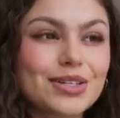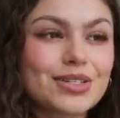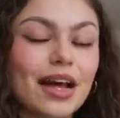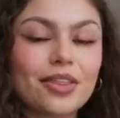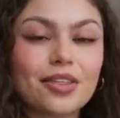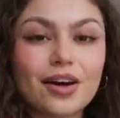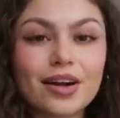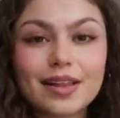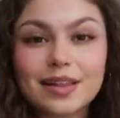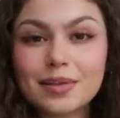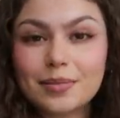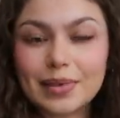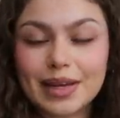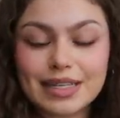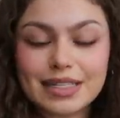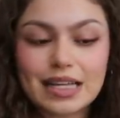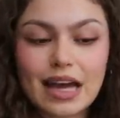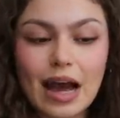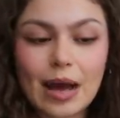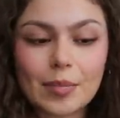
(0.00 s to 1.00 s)
I thought in the
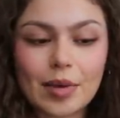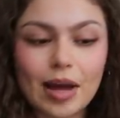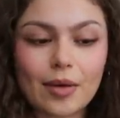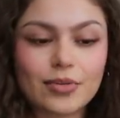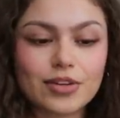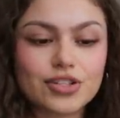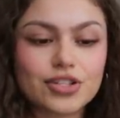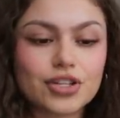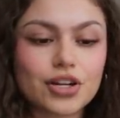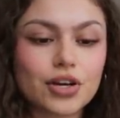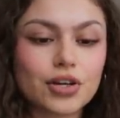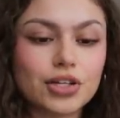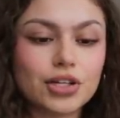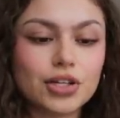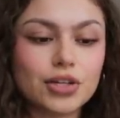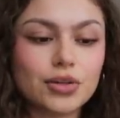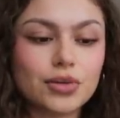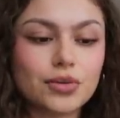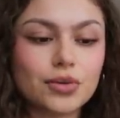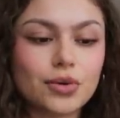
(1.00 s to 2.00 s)
meantime I would show
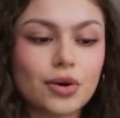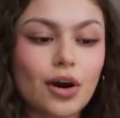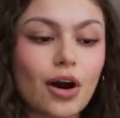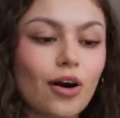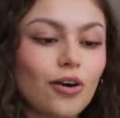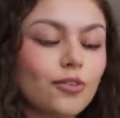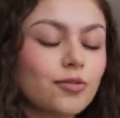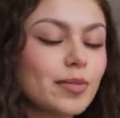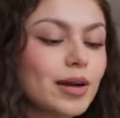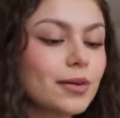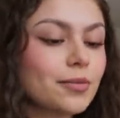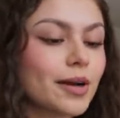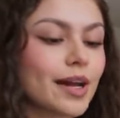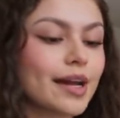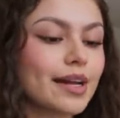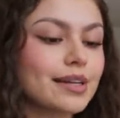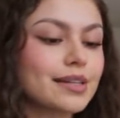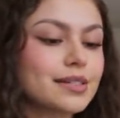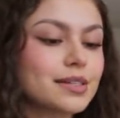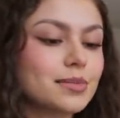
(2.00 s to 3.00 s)
you all of my
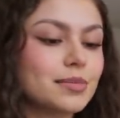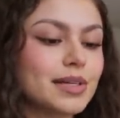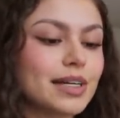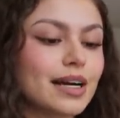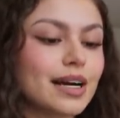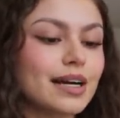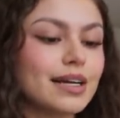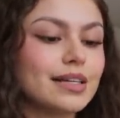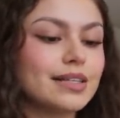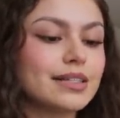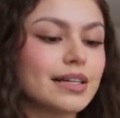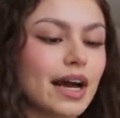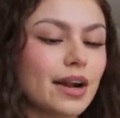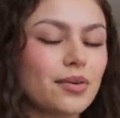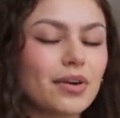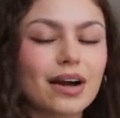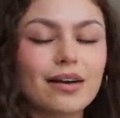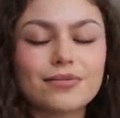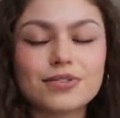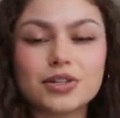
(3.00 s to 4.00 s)
rings because I don't
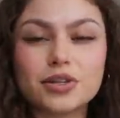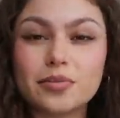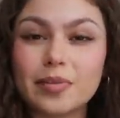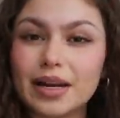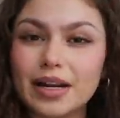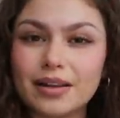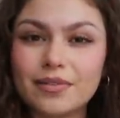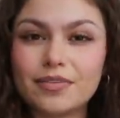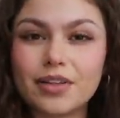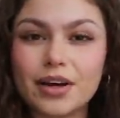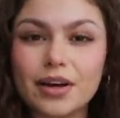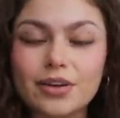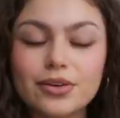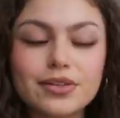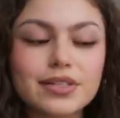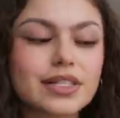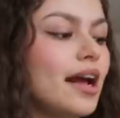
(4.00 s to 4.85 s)
have too many of those,